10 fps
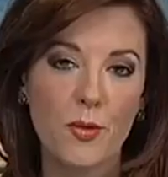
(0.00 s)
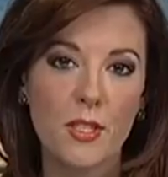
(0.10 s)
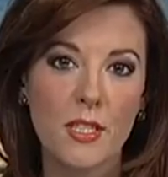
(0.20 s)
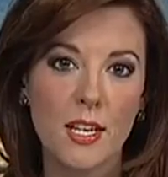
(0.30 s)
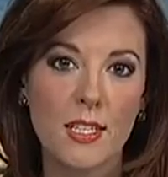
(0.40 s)
for
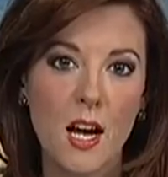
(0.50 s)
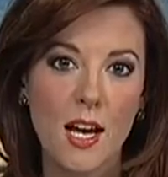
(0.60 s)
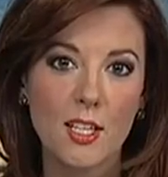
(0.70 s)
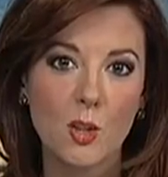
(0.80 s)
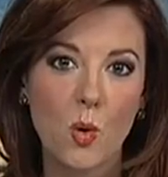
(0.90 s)
the state's
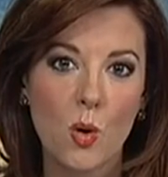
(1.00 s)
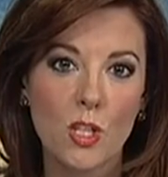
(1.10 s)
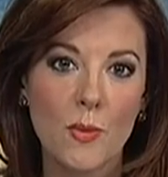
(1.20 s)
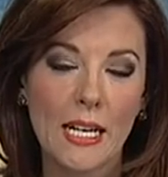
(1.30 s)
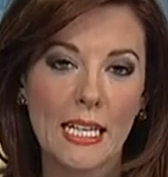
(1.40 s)
highest
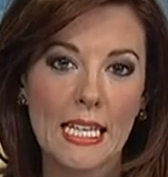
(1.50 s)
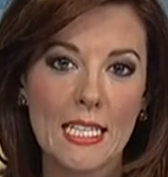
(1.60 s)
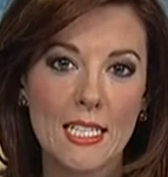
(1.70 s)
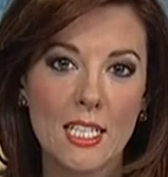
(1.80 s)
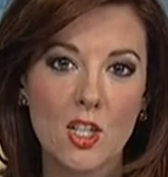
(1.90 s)
court to make a key
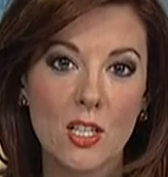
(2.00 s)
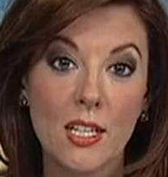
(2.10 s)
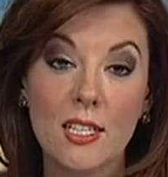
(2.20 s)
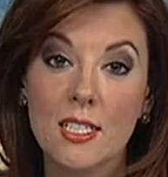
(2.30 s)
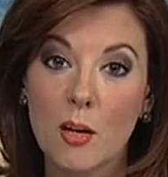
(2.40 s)
decision
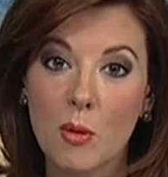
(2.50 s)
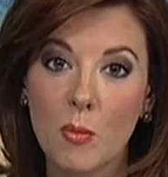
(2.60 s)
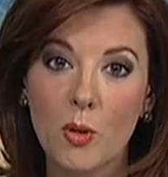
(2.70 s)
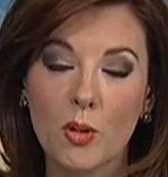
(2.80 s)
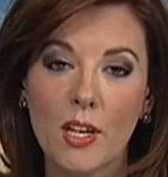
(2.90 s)
in a double
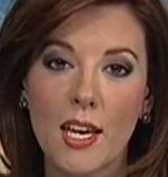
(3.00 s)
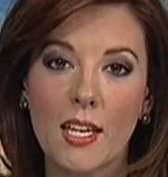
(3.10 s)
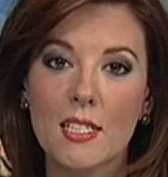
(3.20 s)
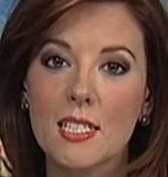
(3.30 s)
murder case,